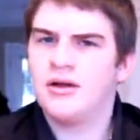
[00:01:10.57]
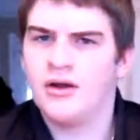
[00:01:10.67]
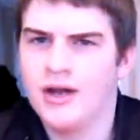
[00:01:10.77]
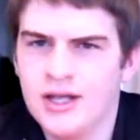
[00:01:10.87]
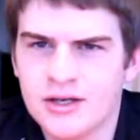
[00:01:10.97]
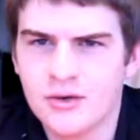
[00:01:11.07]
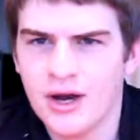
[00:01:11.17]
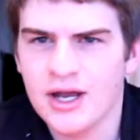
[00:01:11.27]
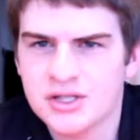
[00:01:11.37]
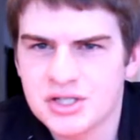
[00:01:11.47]
Alright, it
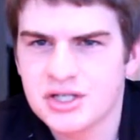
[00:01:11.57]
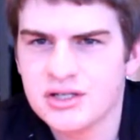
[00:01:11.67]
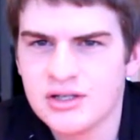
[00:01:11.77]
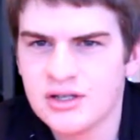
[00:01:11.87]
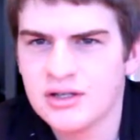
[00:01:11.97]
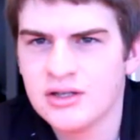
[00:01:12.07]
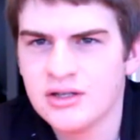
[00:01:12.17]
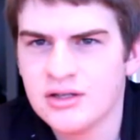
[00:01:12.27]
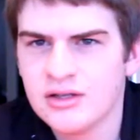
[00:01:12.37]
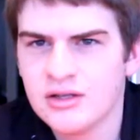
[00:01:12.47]
crashed.
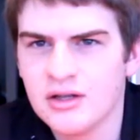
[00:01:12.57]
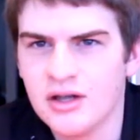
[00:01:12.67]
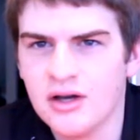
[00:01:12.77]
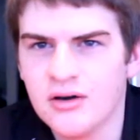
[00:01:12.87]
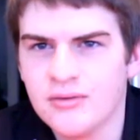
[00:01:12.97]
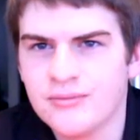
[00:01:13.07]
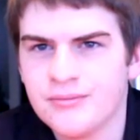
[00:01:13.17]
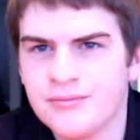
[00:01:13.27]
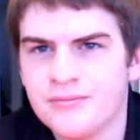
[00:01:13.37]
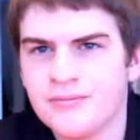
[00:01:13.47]
Hello?
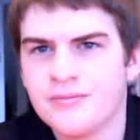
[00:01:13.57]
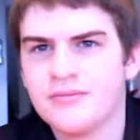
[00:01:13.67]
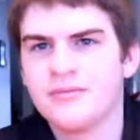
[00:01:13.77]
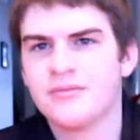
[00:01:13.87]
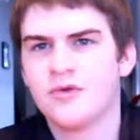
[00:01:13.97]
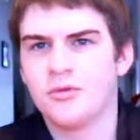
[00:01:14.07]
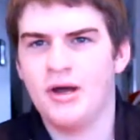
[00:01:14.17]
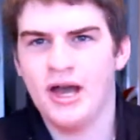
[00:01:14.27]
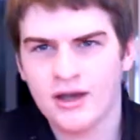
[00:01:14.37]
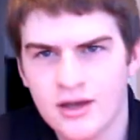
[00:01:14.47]
We're
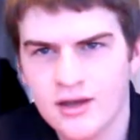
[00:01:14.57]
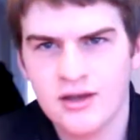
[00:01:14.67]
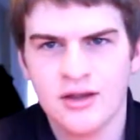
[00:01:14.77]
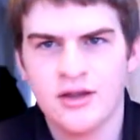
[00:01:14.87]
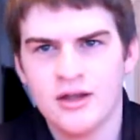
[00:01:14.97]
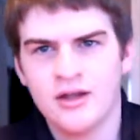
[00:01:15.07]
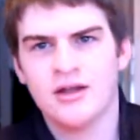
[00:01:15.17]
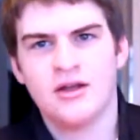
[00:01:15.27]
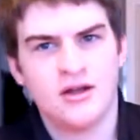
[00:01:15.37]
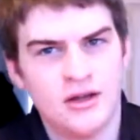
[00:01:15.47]
back.
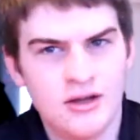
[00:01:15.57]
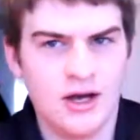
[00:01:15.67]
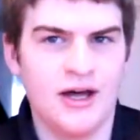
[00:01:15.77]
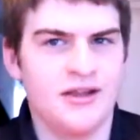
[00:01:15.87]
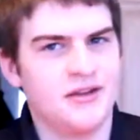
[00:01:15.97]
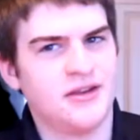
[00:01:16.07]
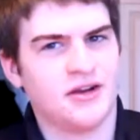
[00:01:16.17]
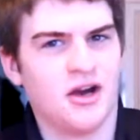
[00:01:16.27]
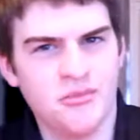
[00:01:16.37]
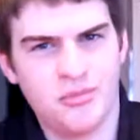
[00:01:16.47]
The
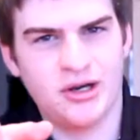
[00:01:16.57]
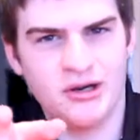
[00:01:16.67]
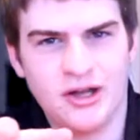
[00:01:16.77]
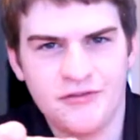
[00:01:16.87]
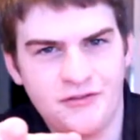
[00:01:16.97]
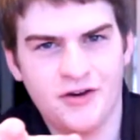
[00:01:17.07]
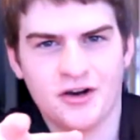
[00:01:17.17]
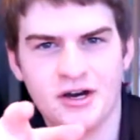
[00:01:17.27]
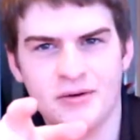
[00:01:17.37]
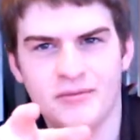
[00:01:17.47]
card better not
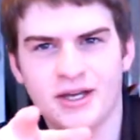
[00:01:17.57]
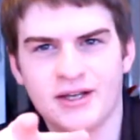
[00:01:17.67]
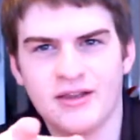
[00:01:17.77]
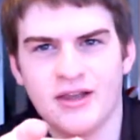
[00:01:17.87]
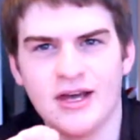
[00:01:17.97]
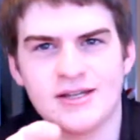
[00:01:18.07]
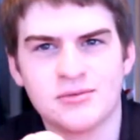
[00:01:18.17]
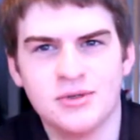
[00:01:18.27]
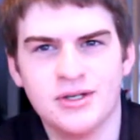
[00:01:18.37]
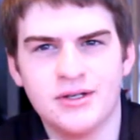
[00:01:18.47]
fuck up like the
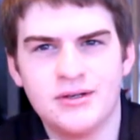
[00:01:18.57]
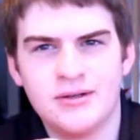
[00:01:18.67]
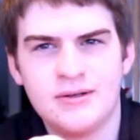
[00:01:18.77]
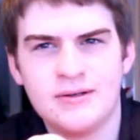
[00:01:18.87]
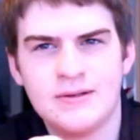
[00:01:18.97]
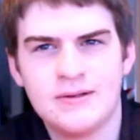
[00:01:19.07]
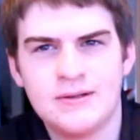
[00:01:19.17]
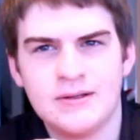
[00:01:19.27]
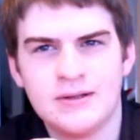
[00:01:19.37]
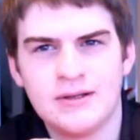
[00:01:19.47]
last one.
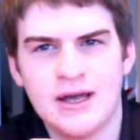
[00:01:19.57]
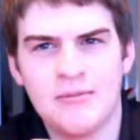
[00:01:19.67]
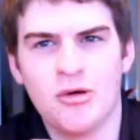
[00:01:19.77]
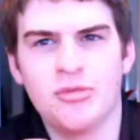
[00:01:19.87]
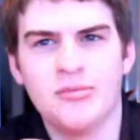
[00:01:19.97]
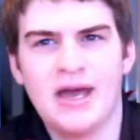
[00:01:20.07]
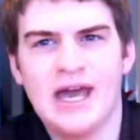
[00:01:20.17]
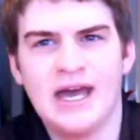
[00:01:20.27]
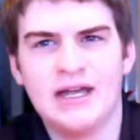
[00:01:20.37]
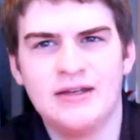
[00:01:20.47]
I'm gonna be
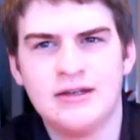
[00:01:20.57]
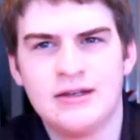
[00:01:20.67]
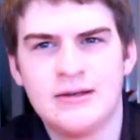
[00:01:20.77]
mad.